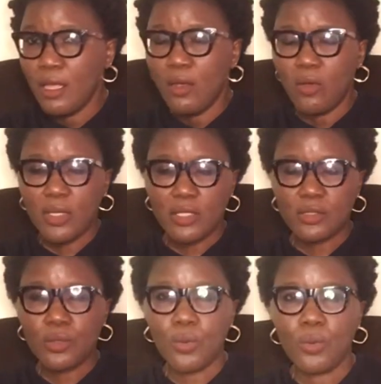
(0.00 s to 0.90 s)
Okay,
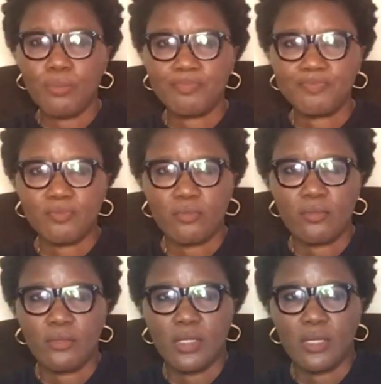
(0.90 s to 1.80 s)
so
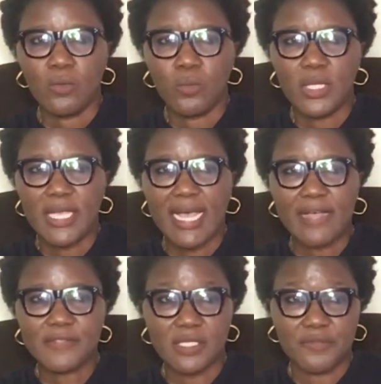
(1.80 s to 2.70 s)
we
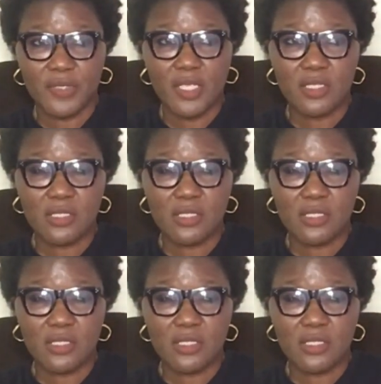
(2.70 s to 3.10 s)
have certifications.